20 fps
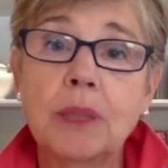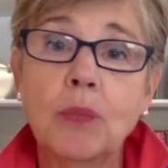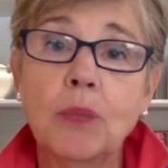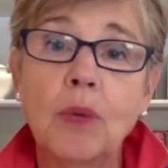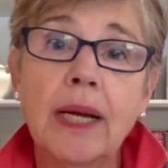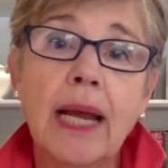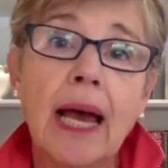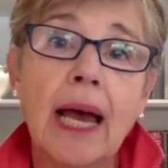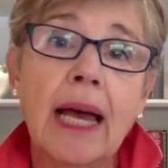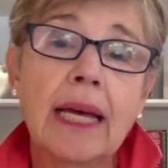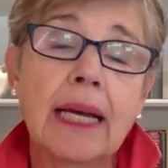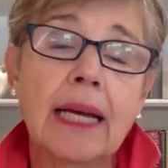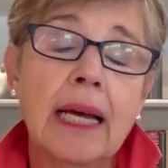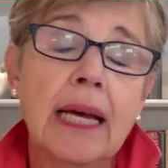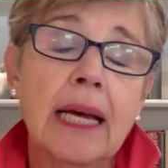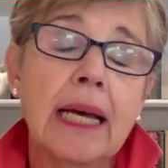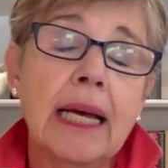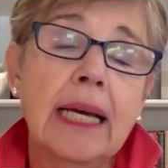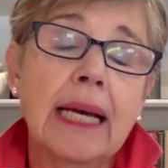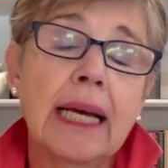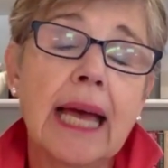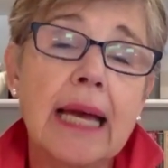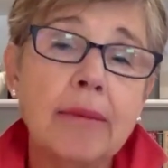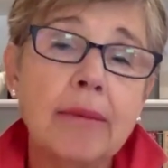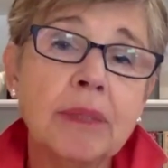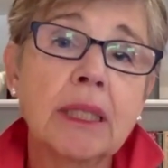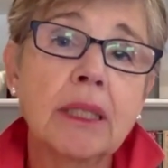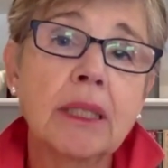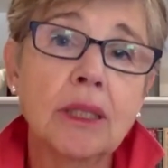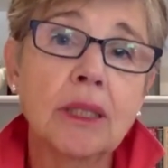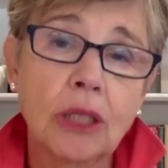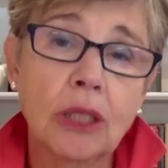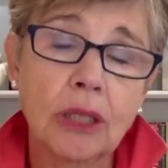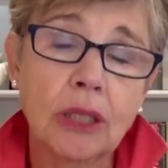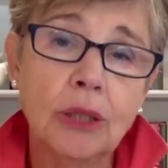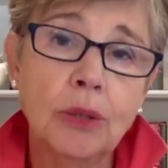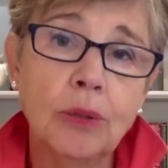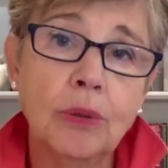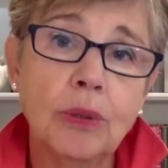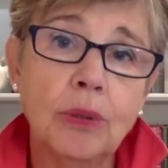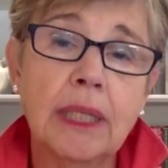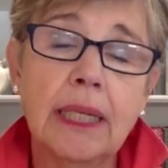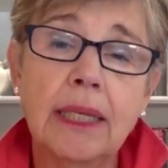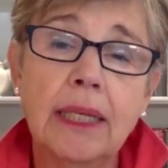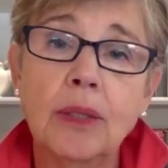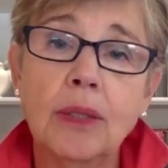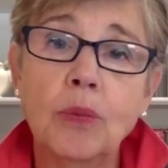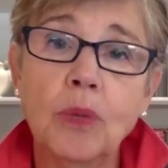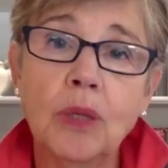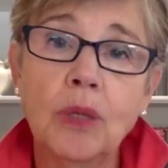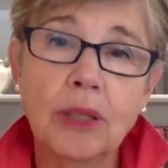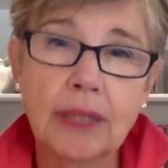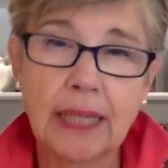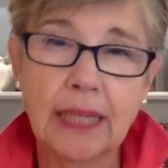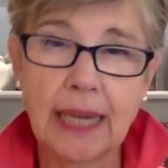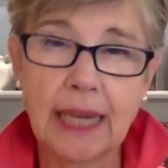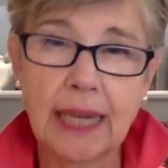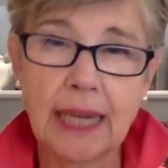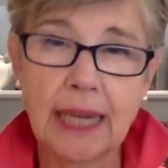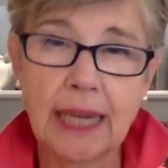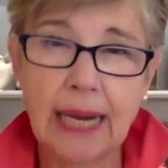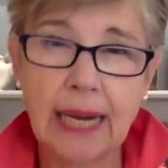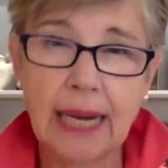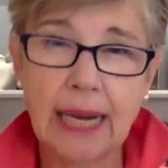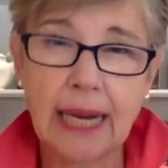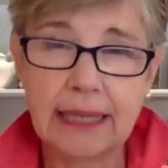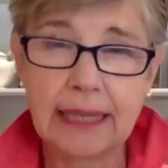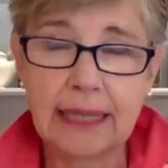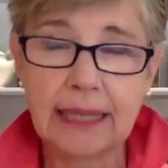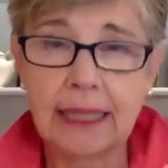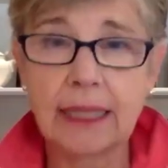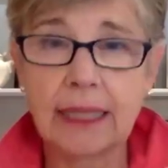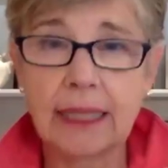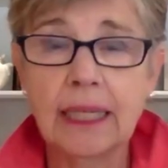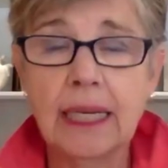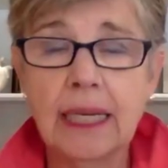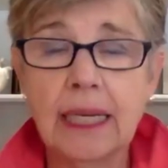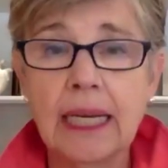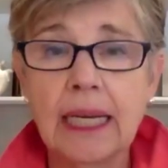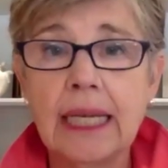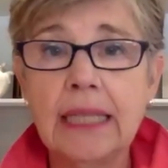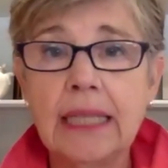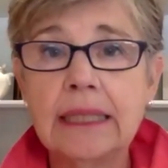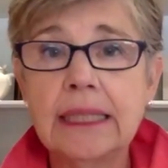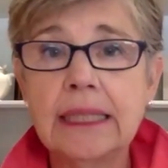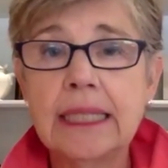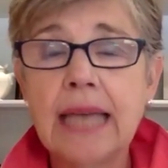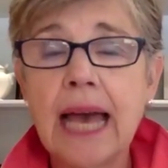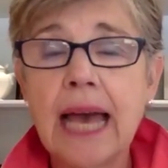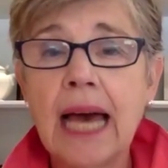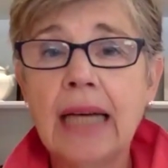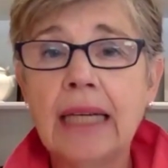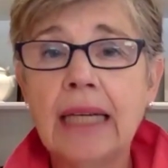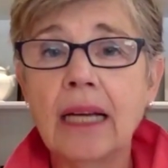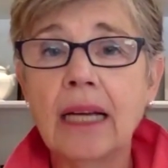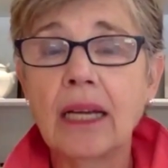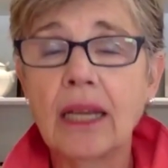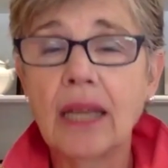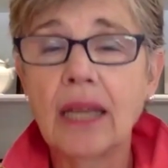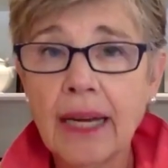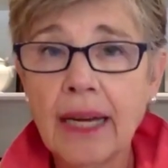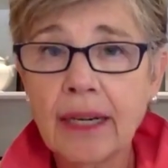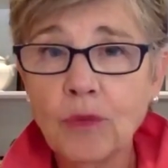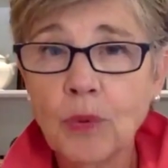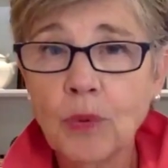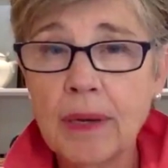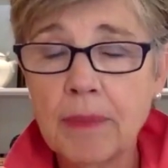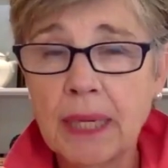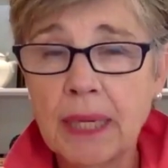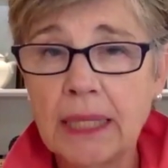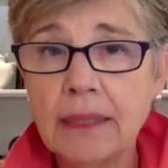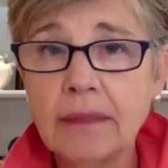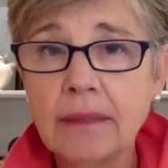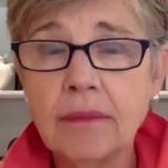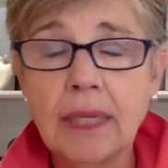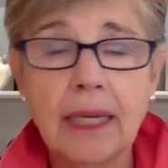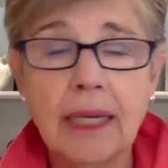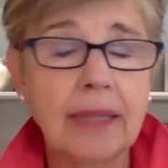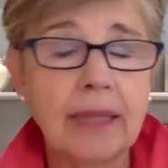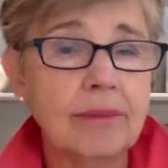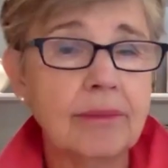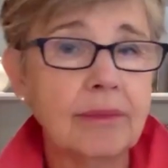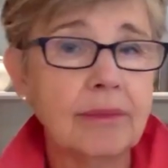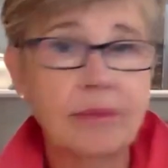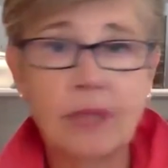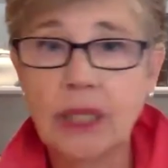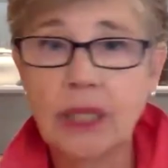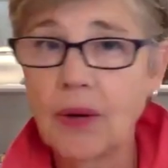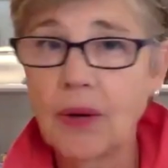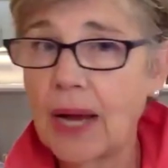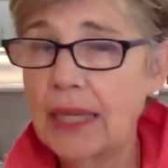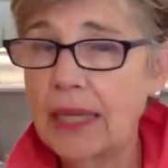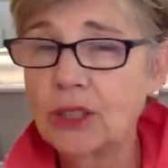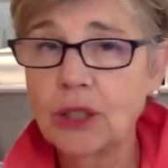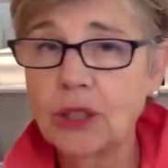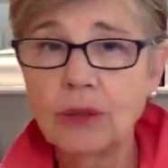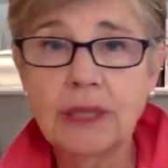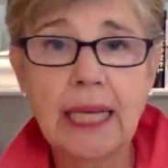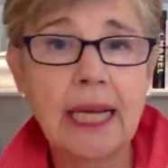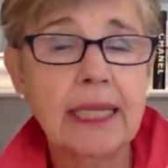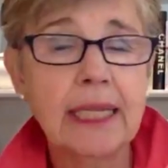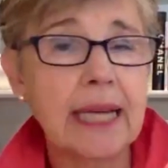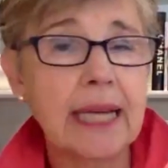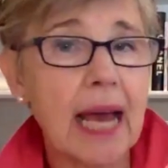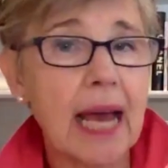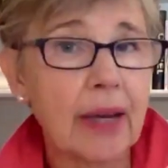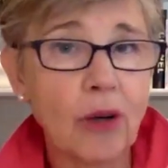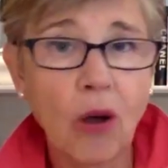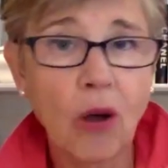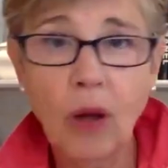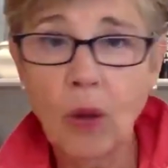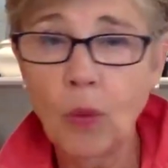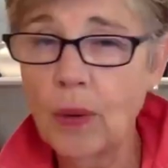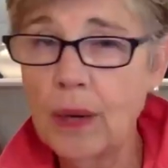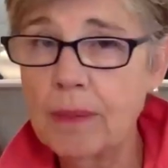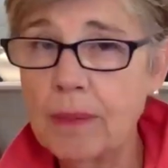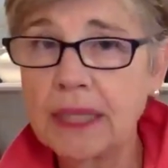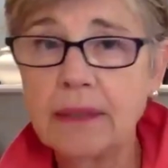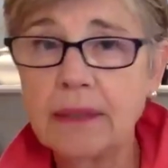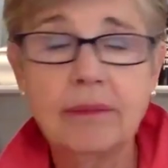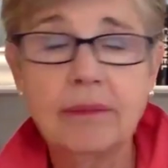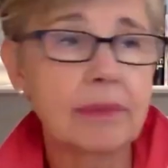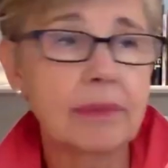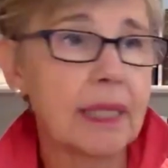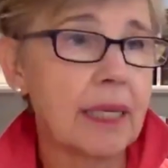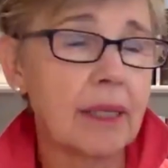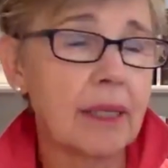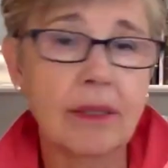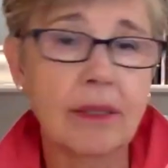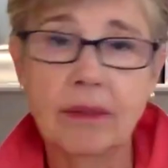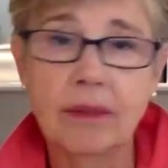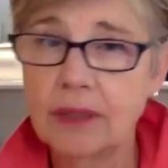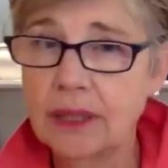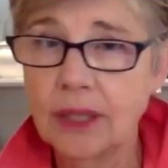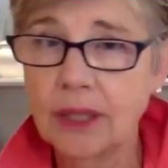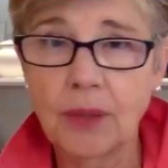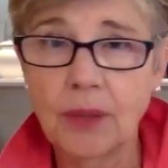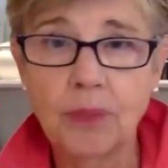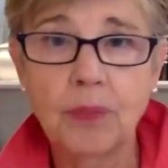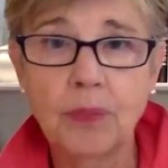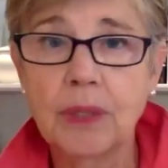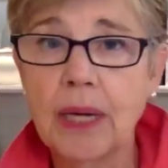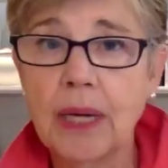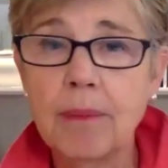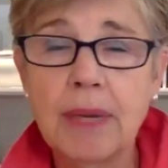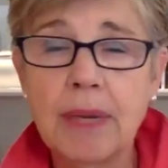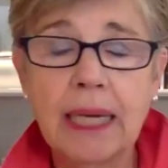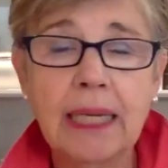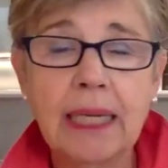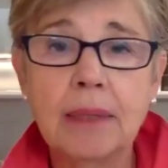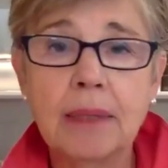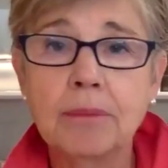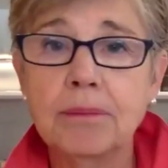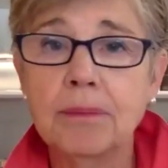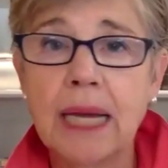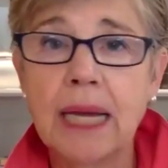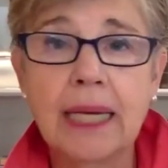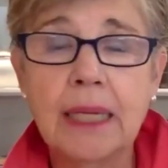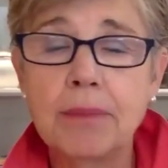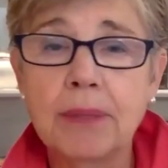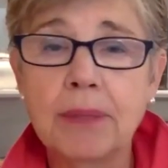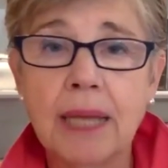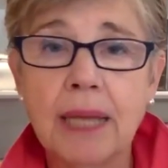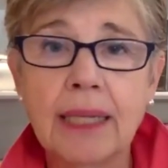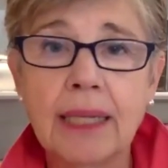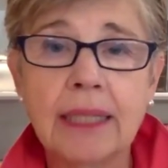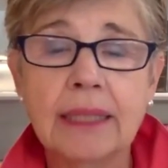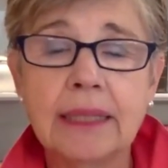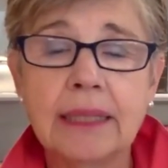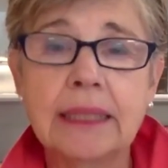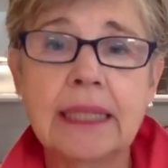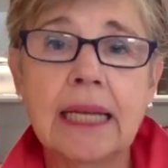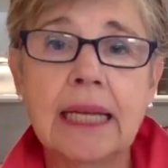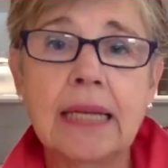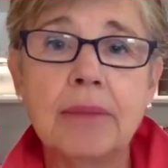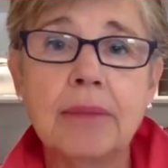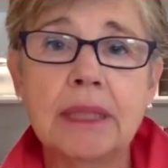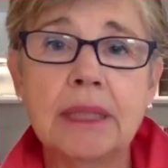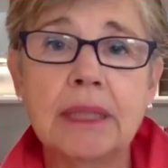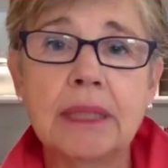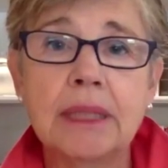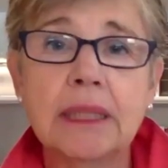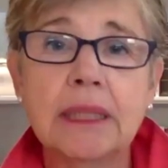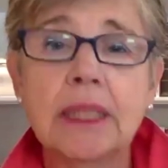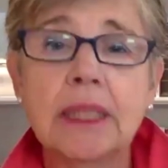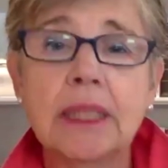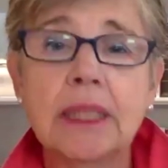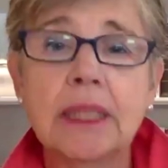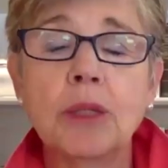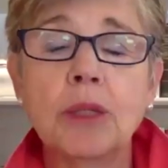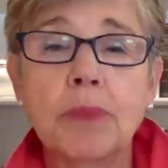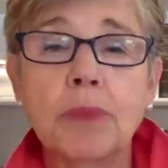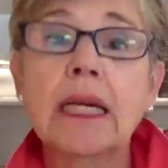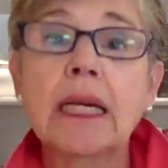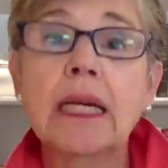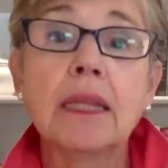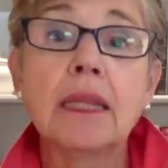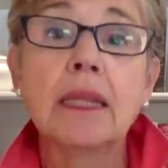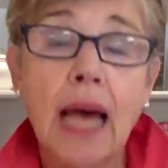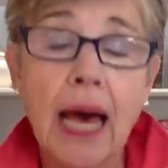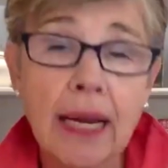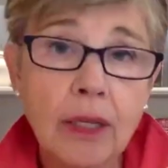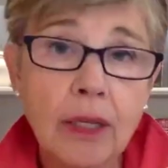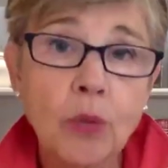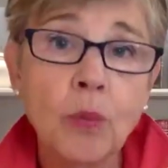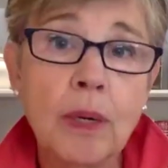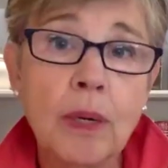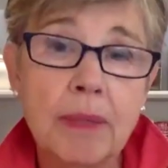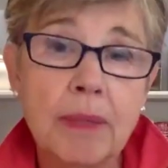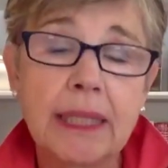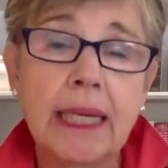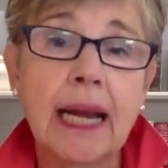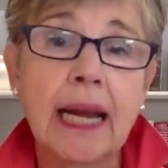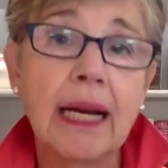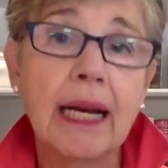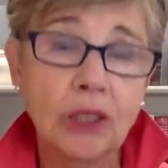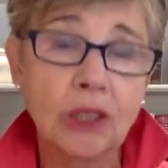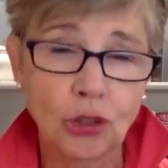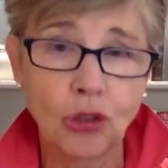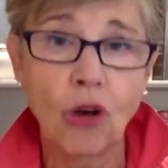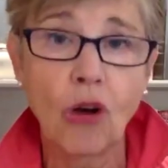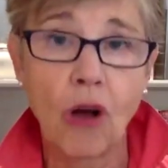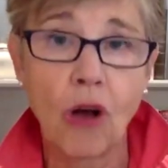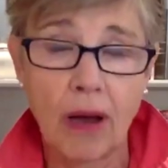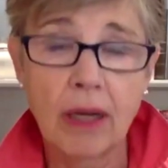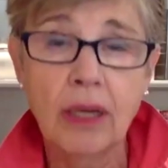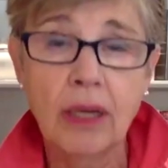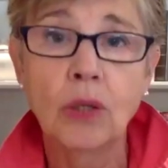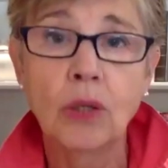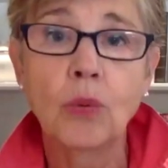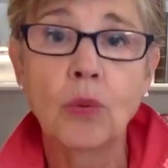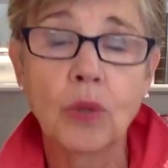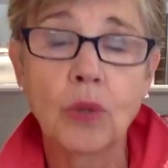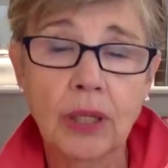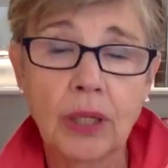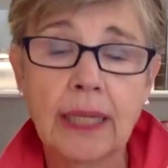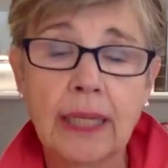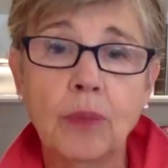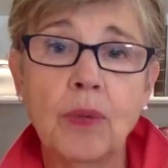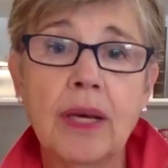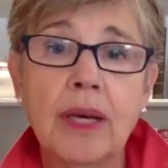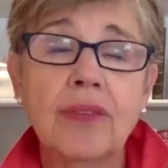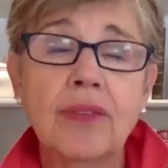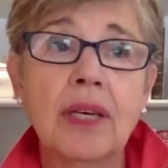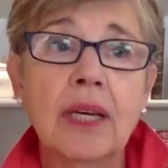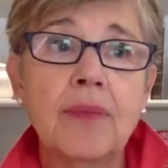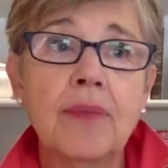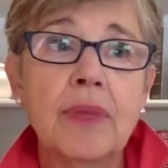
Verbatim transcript: And what I came to conclude in the work that I did is that a lot of women, and you know, as you say, not all women, they are you know, we're not making any blanket statements here, but a lot of the women that I saw working with,